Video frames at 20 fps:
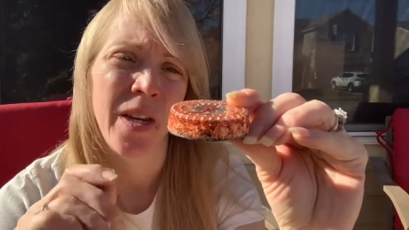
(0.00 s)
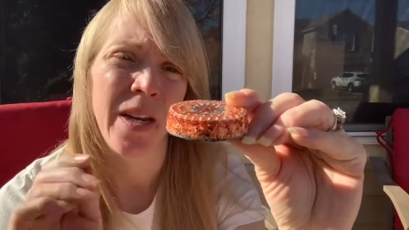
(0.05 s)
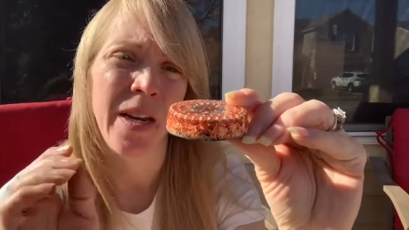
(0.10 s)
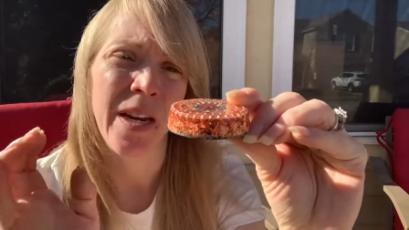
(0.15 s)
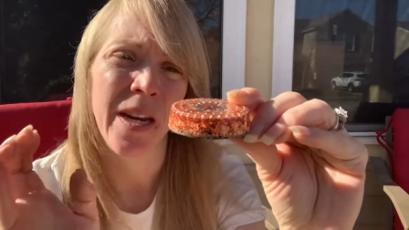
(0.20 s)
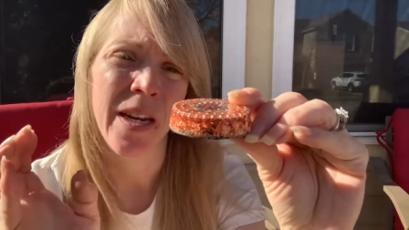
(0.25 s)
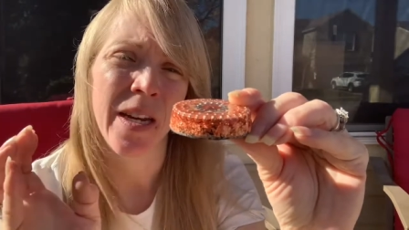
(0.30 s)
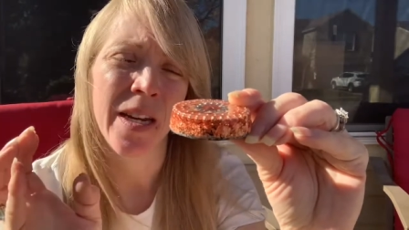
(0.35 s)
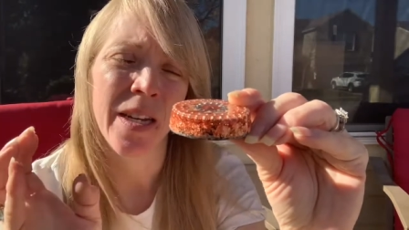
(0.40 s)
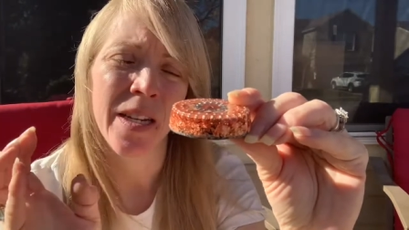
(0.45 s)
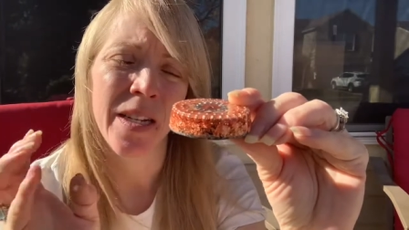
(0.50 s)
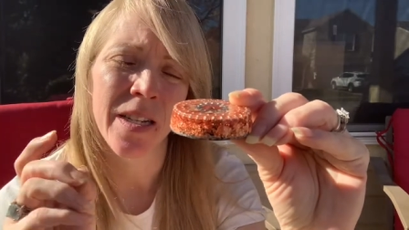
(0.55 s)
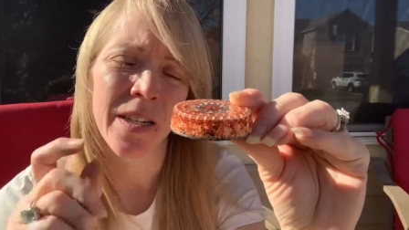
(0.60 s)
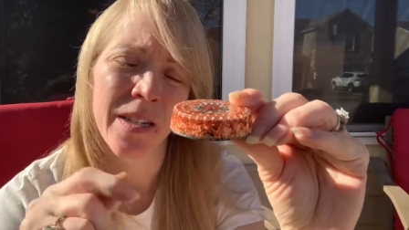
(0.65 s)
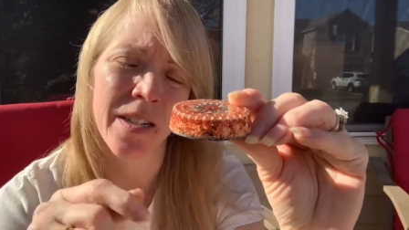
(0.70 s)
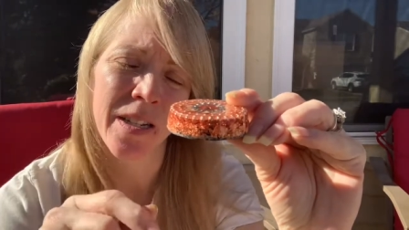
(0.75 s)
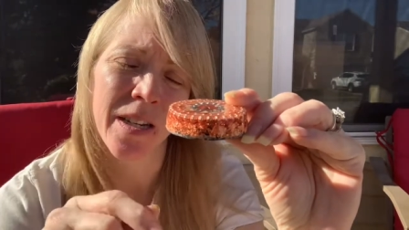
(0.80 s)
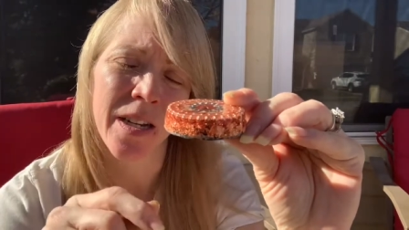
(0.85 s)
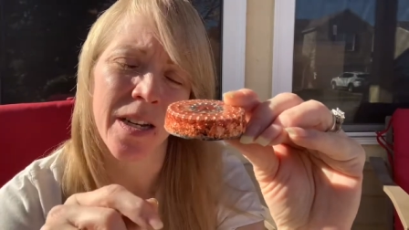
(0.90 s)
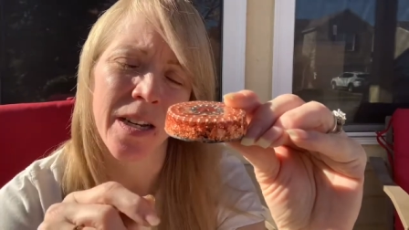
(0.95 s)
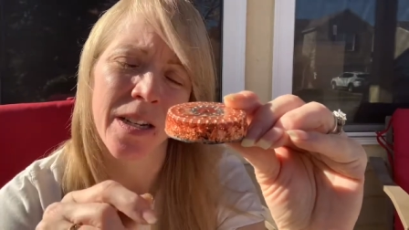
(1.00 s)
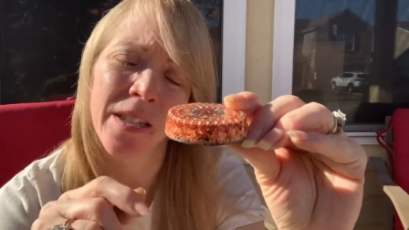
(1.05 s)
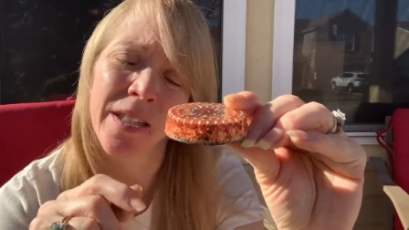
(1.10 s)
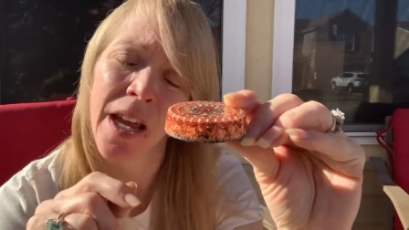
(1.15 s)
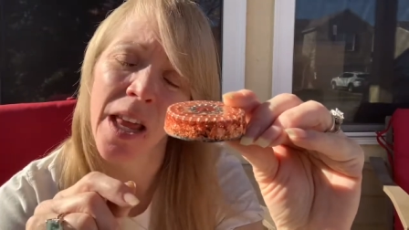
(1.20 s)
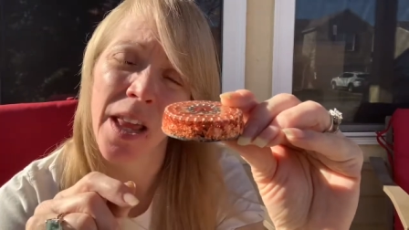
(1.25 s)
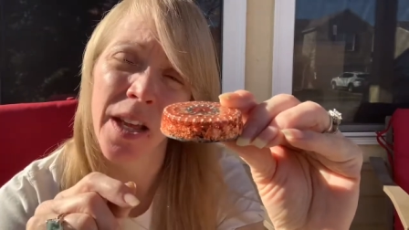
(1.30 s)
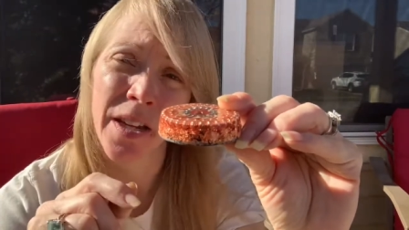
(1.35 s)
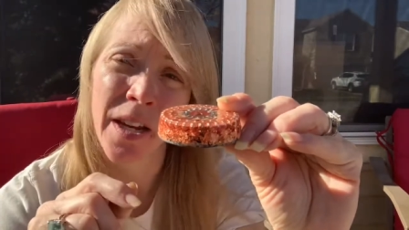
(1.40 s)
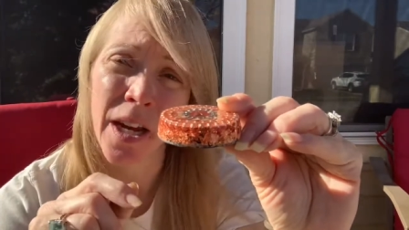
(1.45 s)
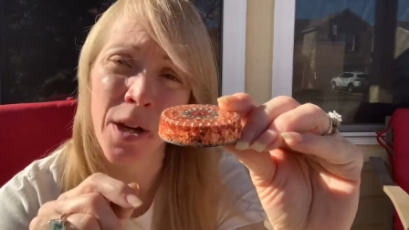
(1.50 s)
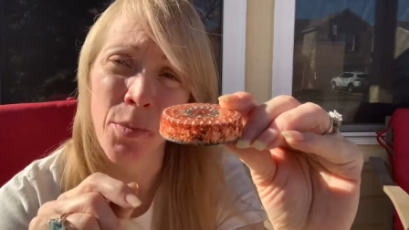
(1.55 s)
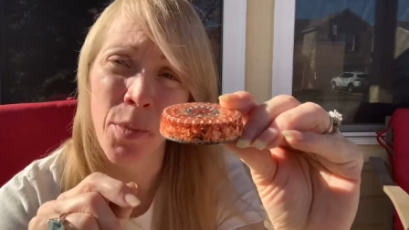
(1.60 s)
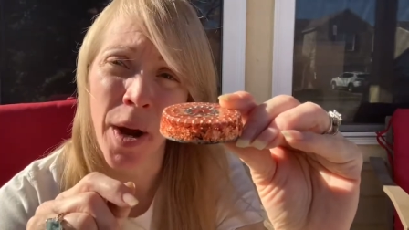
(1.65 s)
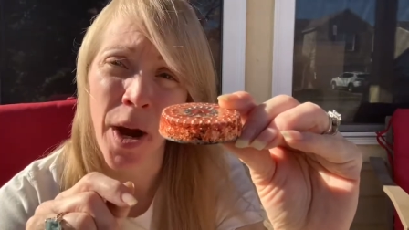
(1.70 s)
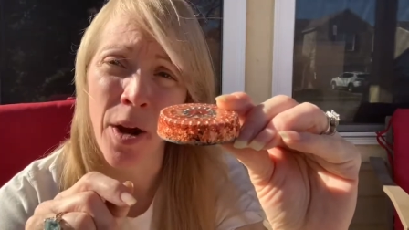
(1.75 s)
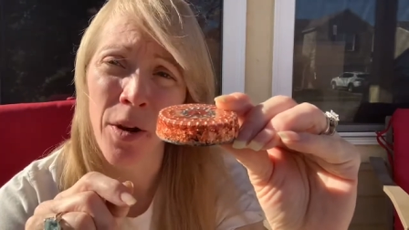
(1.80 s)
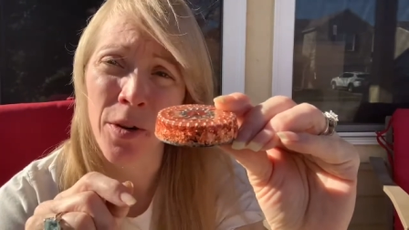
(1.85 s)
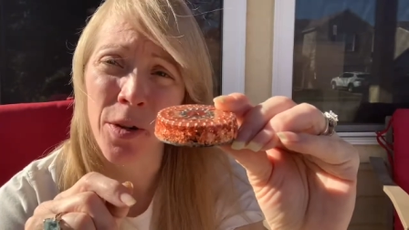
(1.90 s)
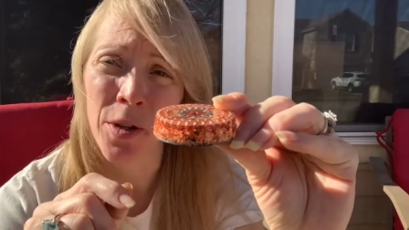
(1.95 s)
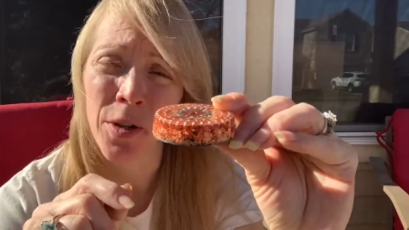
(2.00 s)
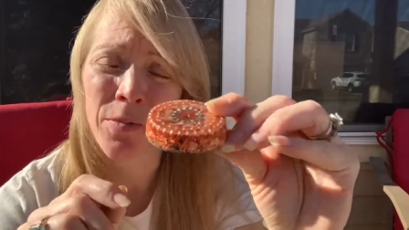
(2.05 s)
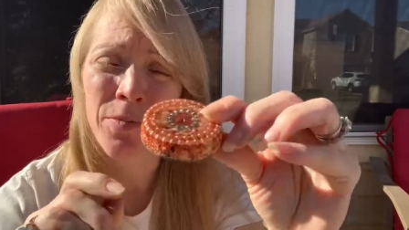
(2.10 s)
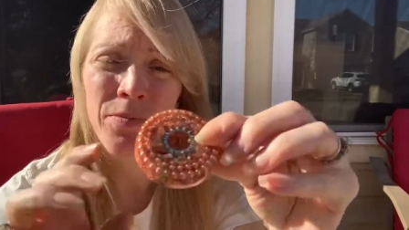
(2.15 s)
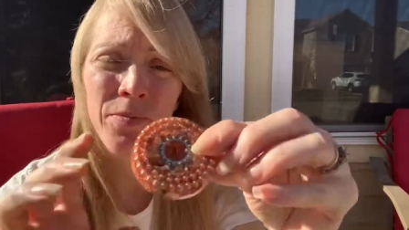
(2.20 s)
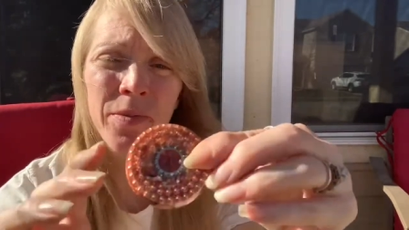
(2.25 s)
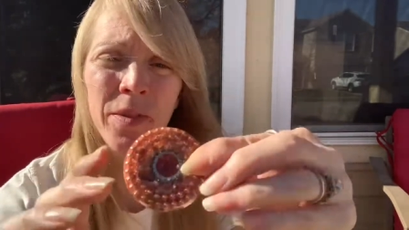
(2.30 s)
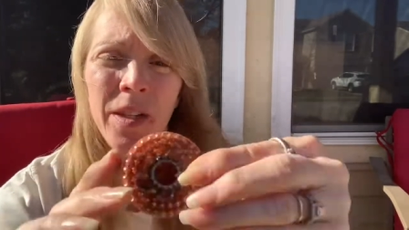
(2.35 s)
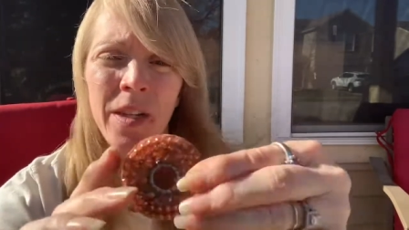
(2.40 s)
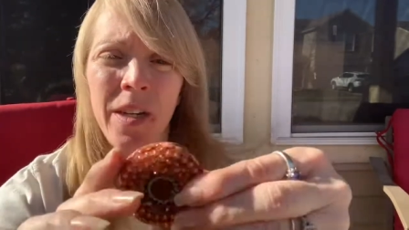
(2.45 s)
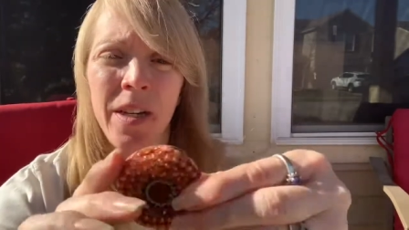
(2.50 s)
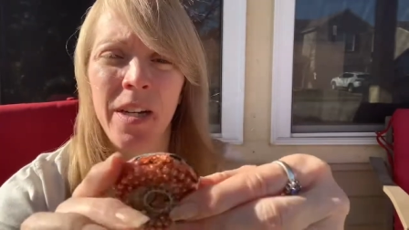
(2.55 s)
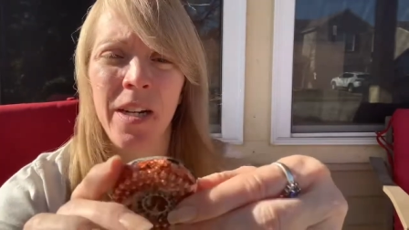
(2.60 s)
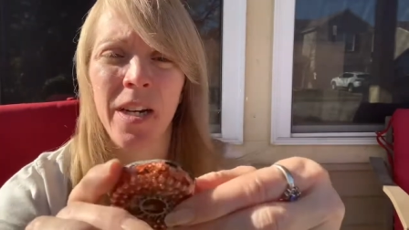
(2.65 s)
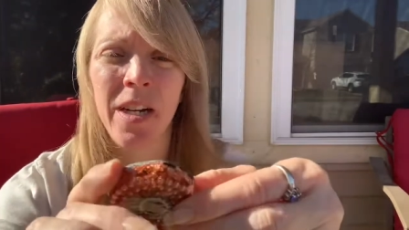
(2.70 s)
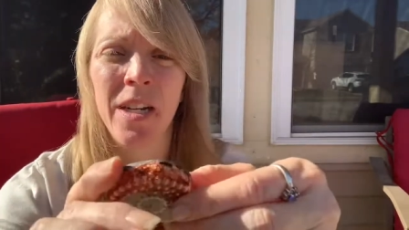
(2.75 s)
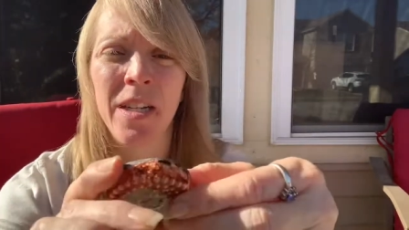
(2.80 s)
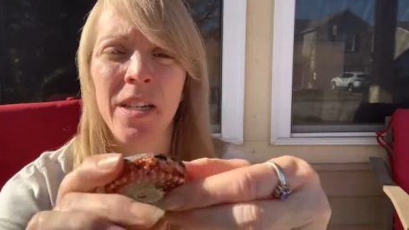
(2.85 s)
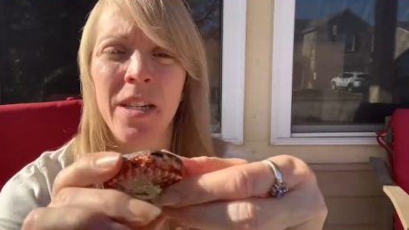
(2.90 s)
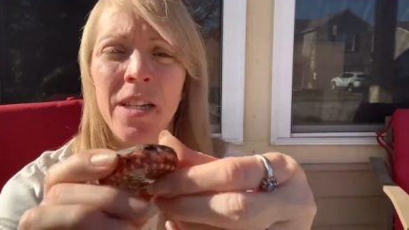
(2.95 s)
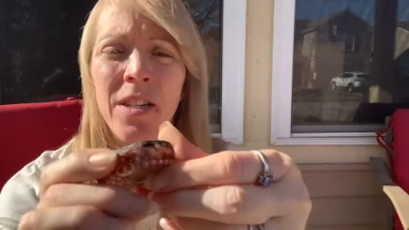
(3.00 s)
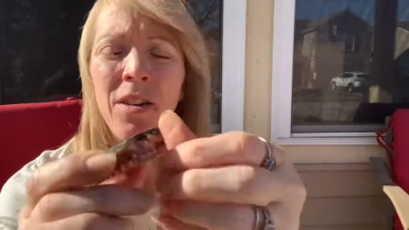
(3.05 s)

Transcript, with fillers: and uh, selenite powder. And then